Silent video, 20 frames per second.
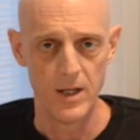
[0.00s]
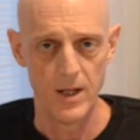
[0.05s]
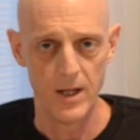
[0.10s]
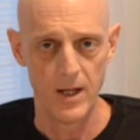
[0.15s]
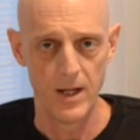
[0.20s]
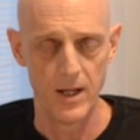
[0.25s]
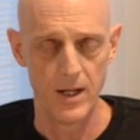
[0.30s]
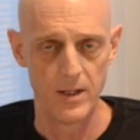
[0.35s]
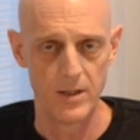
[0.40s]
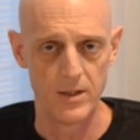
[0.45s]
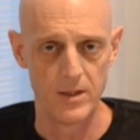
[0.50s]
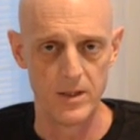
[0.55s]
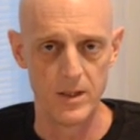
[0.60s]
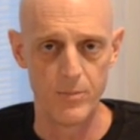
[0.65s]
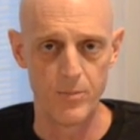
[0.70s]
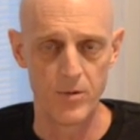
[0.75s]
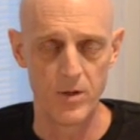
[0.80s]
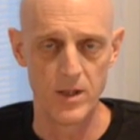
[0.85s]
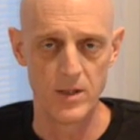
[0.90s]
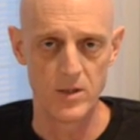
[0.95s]
And the
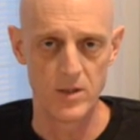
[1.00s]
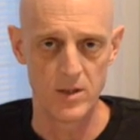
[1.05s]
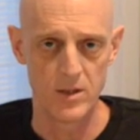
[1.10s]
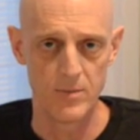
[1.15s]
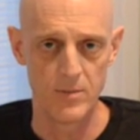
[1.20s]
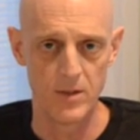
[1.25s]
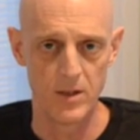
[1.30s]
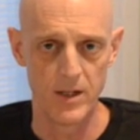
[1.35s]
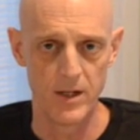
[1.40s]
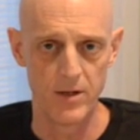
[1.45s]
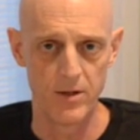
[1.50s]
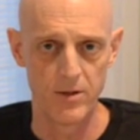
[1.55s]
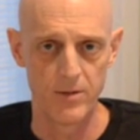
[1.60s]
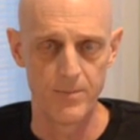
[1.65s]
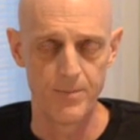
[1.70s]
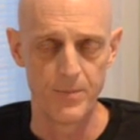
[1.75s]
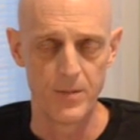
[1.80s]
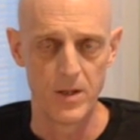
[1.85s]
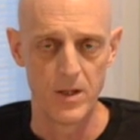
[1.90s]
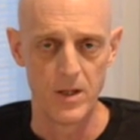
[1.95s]
deep brain stimulator
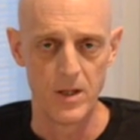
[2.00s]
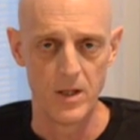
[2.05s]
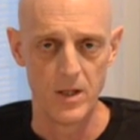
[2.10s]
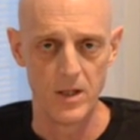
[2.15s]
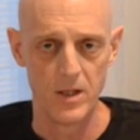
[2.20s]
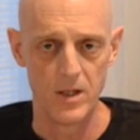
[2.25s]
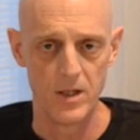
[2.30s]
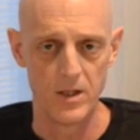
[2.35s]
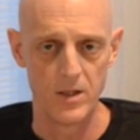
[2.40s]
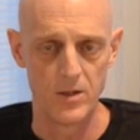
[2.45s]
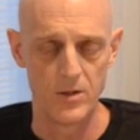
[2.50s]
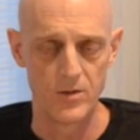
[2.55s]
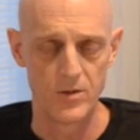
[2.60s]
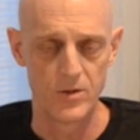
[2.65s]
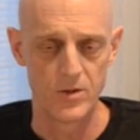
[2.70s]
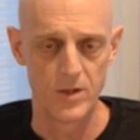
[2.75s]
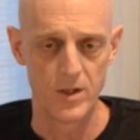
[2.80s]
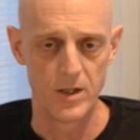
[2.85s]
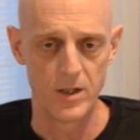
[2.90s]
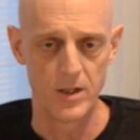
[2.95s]
is,
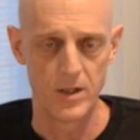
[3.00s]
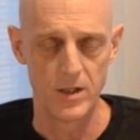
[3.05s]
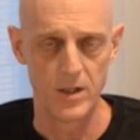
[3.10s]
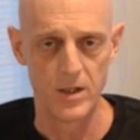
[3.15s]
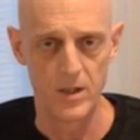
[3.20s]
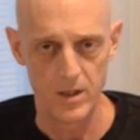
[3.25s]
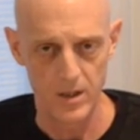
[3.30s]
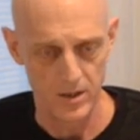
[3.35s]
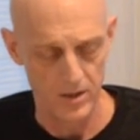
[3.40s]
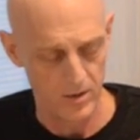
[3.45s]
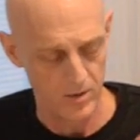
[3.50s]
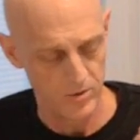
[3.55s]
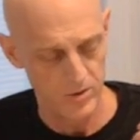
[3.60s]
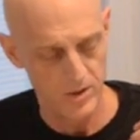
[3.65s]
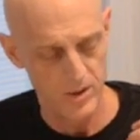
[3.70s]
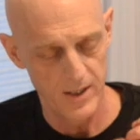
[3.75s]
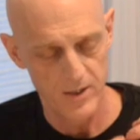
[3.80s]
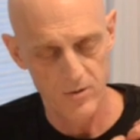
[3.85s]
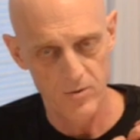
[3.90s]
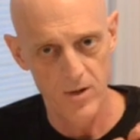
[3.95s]
uh, uh, there's
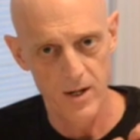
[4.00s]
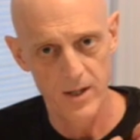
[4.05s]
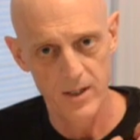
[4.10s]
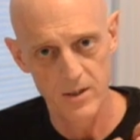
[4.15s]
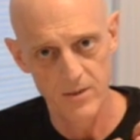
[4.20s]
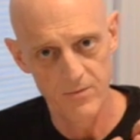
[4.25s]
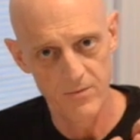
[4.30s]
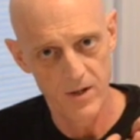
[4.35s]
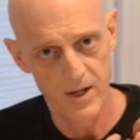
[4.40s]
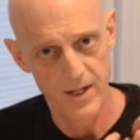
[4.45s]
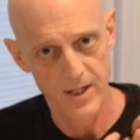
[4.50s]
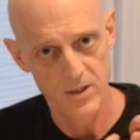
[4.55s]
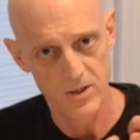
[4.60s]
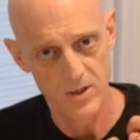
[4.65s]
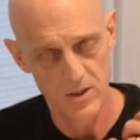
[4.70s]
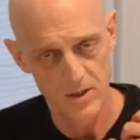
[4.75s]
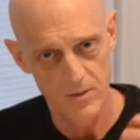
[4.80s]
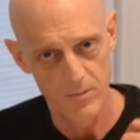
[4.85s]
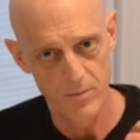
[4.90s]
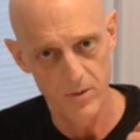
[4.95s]
an electronic device,
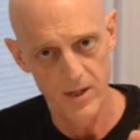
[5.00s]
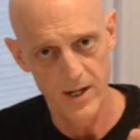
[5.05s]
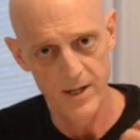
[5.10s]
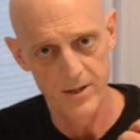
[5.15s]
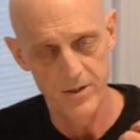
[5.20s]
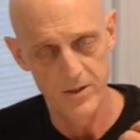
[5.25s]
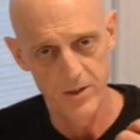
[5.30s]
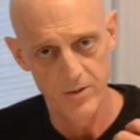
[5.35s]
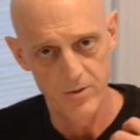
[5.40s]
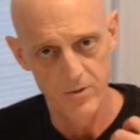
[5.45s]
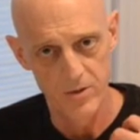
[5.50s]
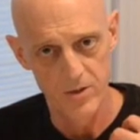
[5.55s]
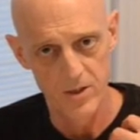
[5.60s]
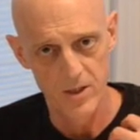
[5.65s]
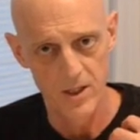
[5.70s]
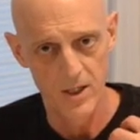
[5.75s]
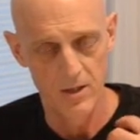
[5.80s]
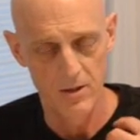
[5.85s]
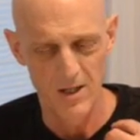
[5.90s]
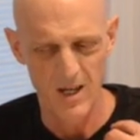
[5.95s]
it's implanted under the
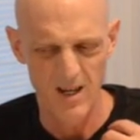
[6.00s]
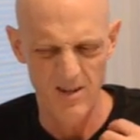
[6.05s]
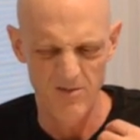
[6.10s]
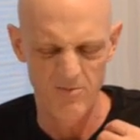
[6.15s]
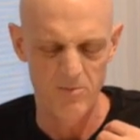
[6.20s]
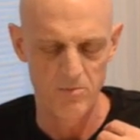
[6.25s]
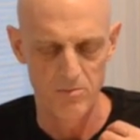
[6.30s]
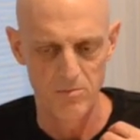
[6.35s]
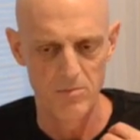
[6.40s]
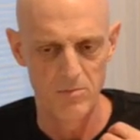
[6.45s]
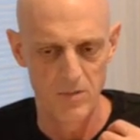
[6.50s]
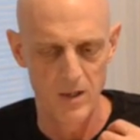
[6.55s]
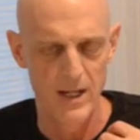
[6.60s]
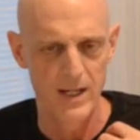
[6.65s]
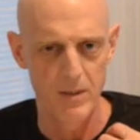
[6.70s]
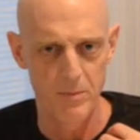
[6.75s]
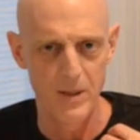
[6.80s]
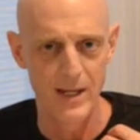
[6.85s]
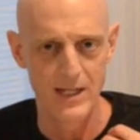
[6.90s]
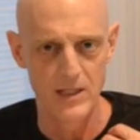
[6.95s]
skin, kind of
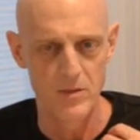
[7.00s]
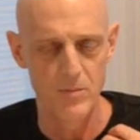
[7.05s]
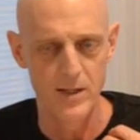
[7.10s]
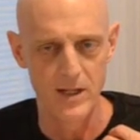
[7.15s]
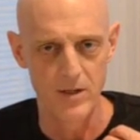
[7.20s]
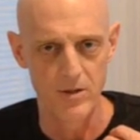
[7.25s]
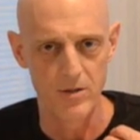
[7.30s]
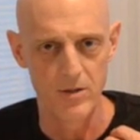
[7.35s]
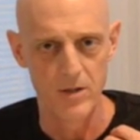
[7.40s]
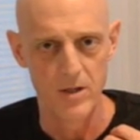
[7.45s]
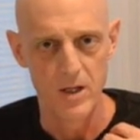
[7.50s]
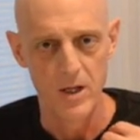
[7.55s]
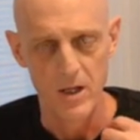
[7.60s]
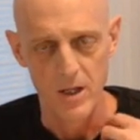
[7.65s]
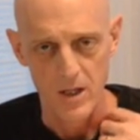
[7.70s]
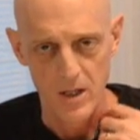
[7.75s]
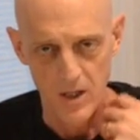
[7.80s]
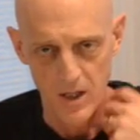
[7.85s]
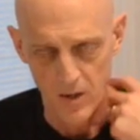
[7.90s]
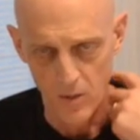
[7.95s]
like a pacemaker,
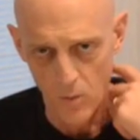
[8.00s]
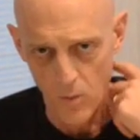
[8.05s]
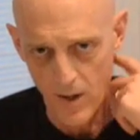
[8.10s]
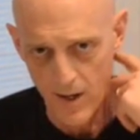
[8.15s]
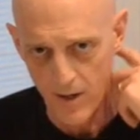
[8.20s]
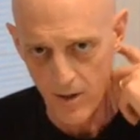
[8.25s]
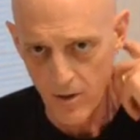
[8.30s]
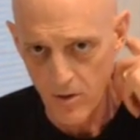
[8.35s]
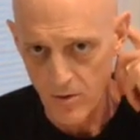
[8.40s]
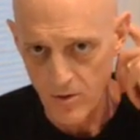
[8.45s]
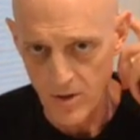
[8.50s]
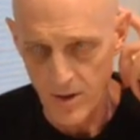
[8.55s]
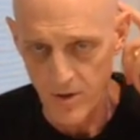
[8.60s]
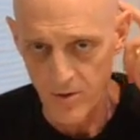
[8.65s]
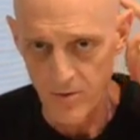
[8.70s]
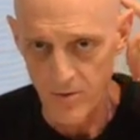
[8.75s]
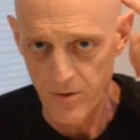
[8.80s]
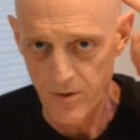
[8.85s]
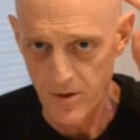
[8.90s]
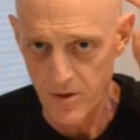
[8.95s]
and the wire goes
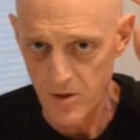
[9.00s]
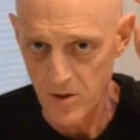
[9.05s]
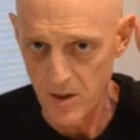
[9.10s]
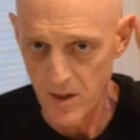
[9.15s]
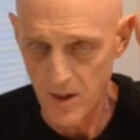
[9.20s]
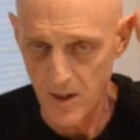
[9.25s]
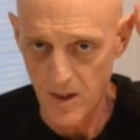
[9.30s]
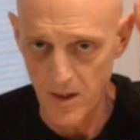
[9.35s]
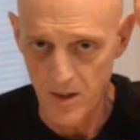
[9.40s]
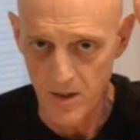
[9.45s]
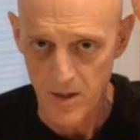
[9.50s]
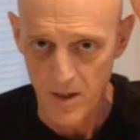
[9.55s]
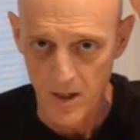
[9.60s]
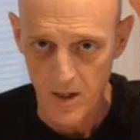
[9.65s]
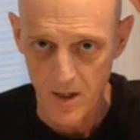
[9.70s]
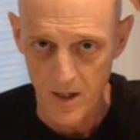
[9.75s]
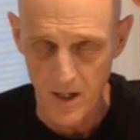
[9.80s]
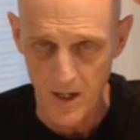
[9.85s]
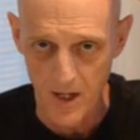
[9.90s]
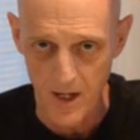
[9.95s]
under the skin.
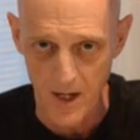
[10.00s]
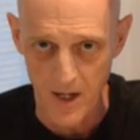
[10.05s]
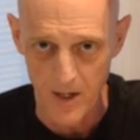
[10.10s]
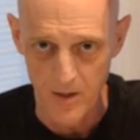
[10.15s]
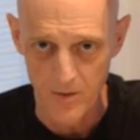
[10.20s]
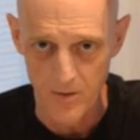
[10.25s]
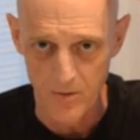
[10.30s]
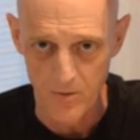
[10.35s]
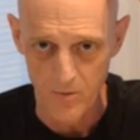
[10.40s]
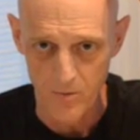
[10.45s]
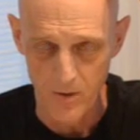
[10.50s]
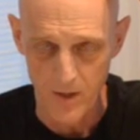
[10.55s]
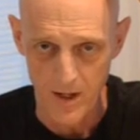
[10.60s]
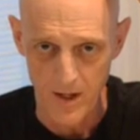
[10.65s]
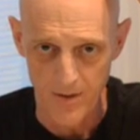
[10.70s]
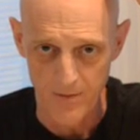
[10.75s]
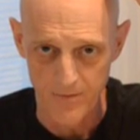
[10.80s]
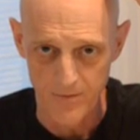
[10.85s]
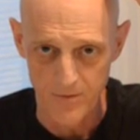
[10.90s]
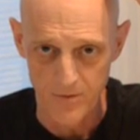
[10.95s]
And we
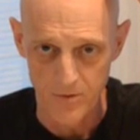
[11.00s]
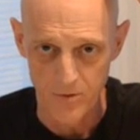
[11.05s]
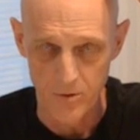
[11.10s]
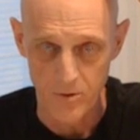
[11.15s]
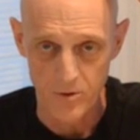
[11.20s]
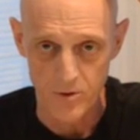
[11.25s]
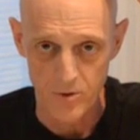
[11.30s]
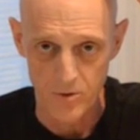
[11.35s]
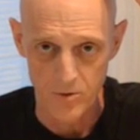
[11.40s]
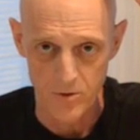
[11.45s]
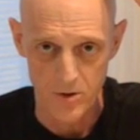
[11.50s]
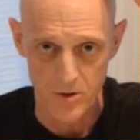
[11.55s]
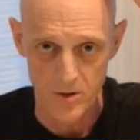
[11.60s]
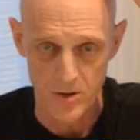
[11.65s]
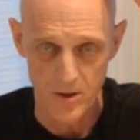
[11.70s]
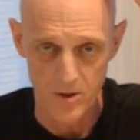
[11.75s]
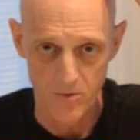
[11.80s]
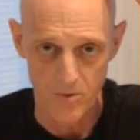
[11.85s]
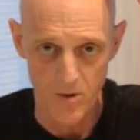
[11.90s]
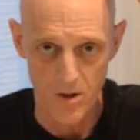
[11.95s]
have
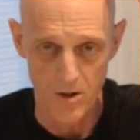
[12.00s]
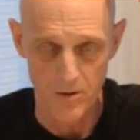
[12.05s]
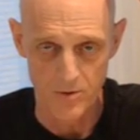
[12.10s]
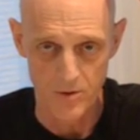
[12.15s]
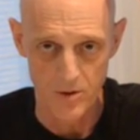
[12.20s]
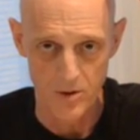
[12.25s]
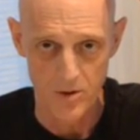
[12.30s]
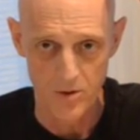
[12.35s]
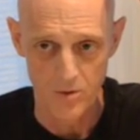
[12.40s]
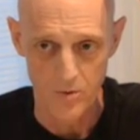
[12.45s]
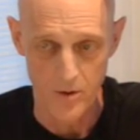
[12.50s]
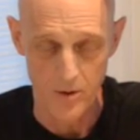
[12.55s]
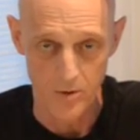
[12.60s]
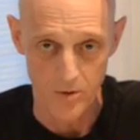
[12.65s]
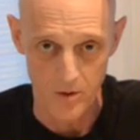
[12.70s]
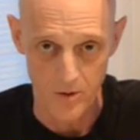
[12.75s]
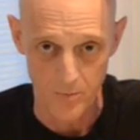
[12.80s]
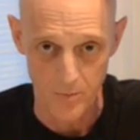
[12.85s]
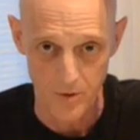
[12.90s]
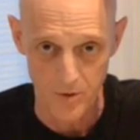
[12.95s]
neurosurgeons and neurologists who, under
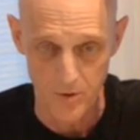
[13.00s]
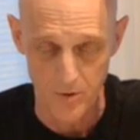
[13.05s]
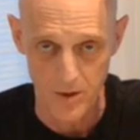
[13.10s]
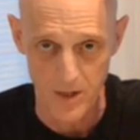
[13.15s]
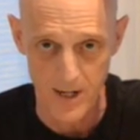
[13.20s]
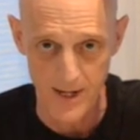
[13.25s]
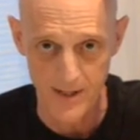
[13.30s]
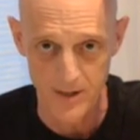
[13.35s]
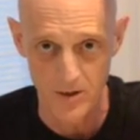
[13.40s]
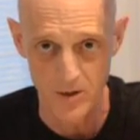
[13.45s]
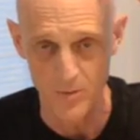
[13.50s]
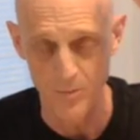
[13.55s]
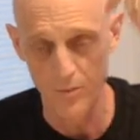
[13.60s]
computer guidance,